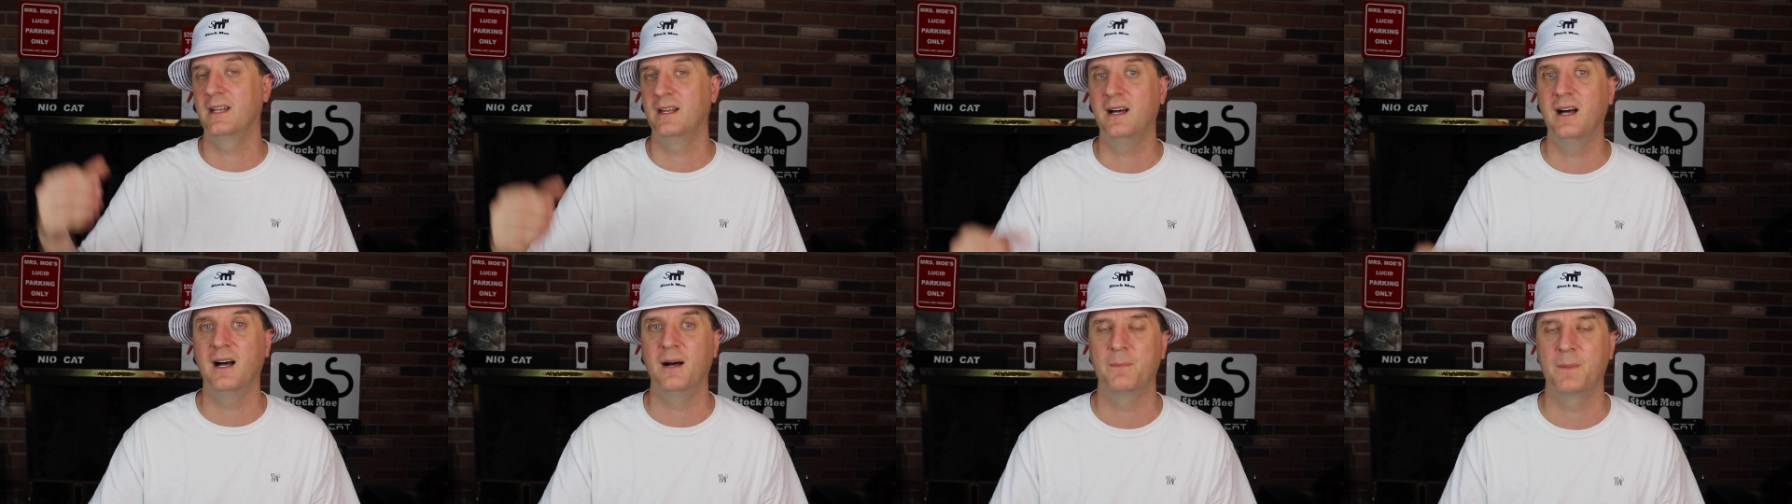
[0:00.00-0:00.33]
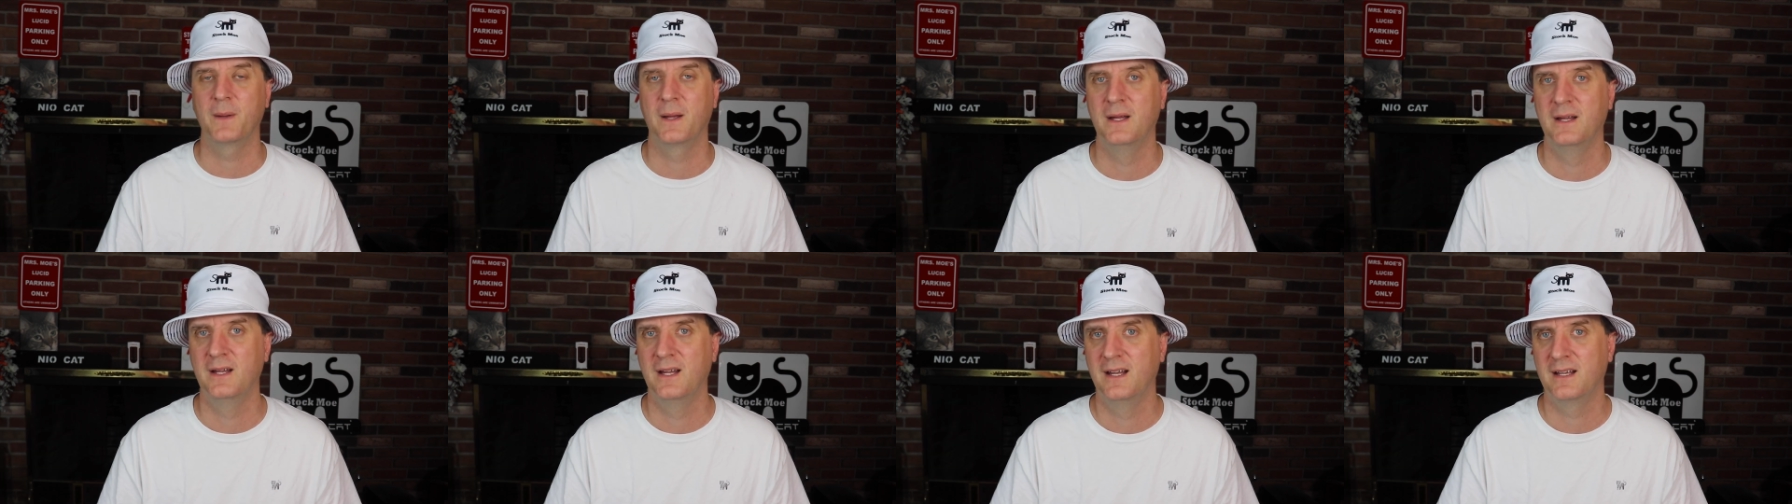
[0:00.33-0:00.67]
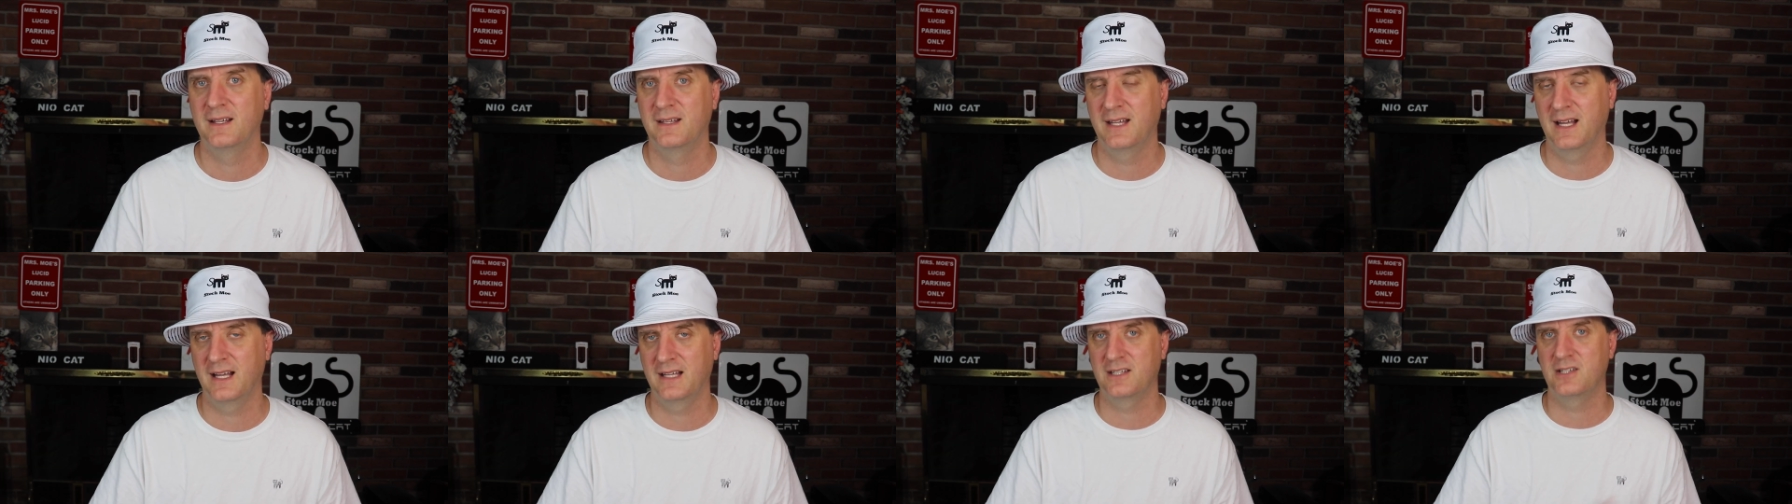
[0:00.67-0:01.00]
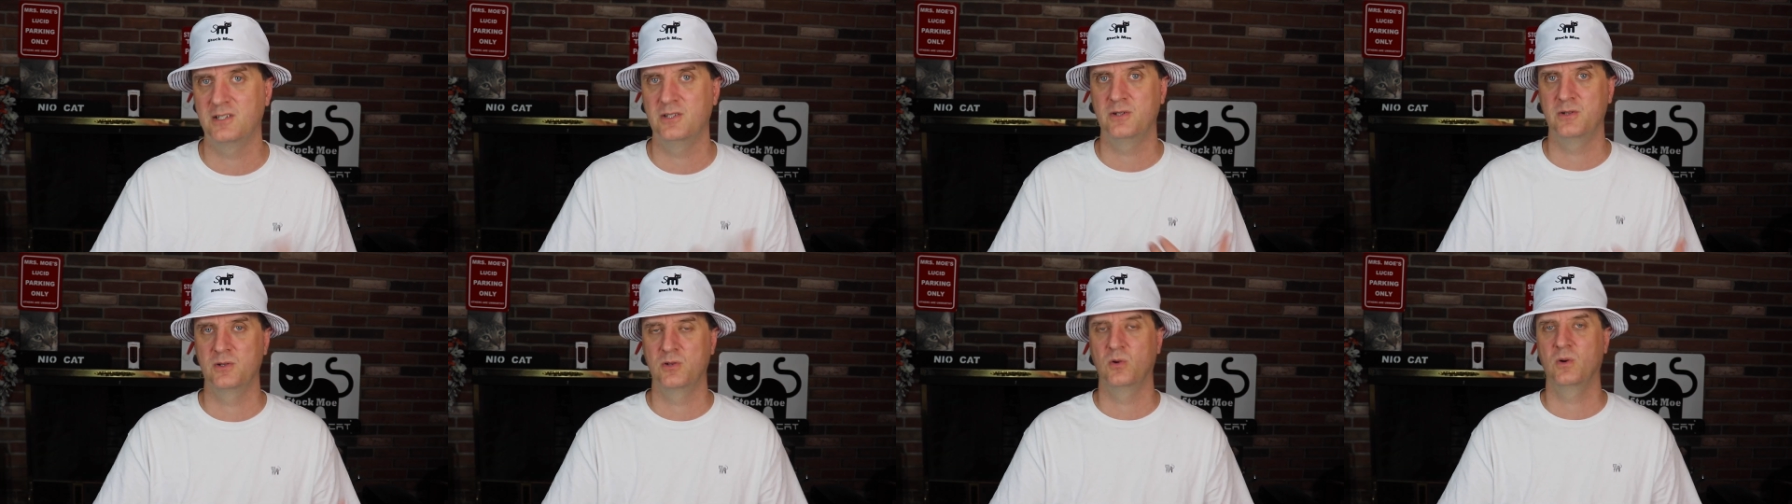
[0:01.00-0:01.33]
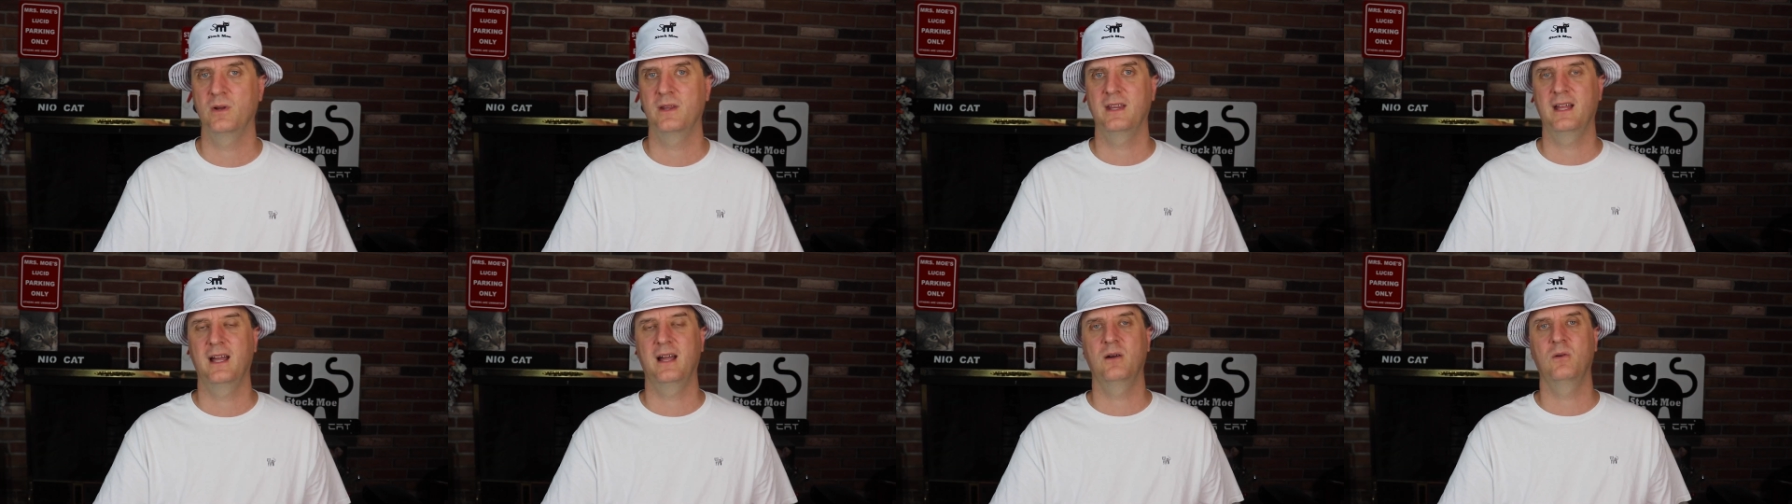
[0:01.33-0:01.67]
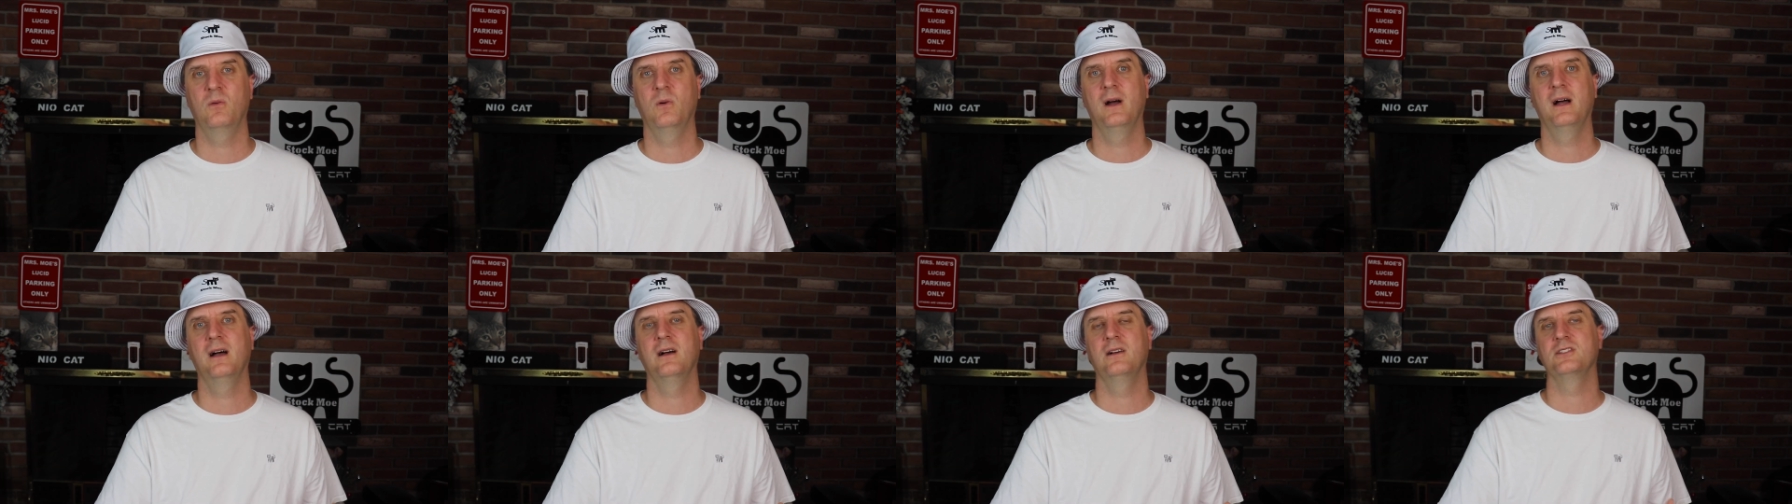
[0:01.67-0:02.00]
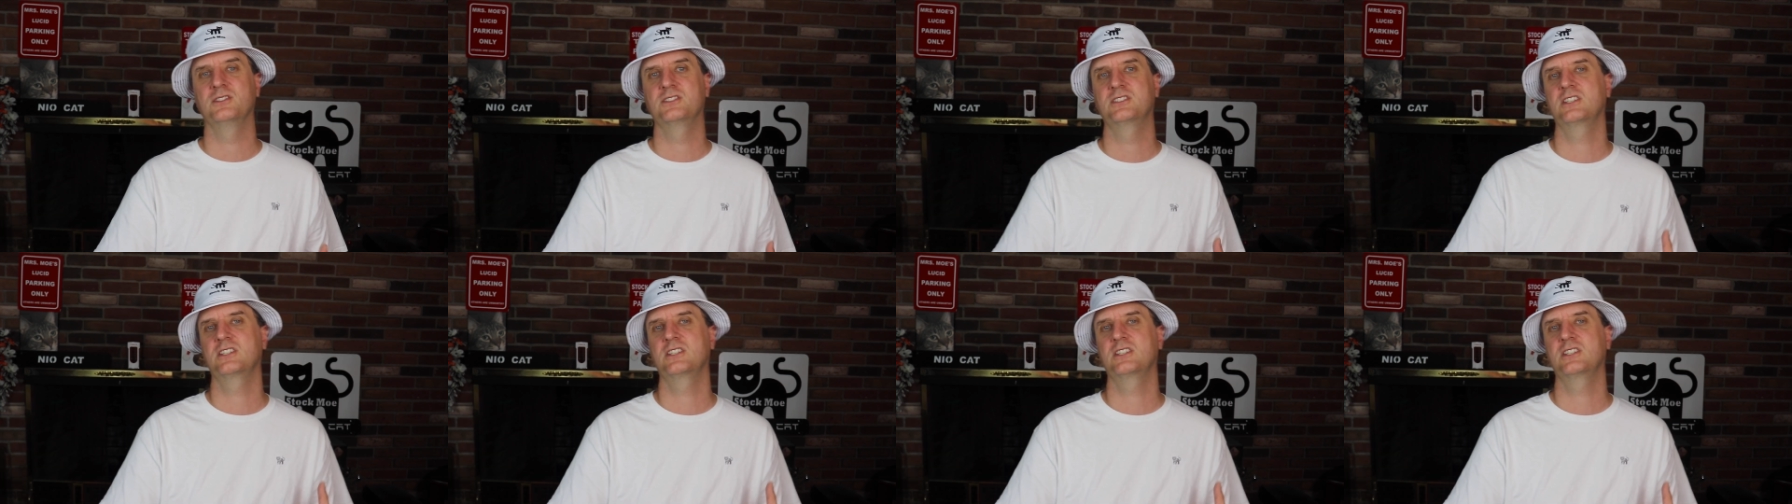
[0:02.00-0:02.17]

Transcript: it up that they're doing that well.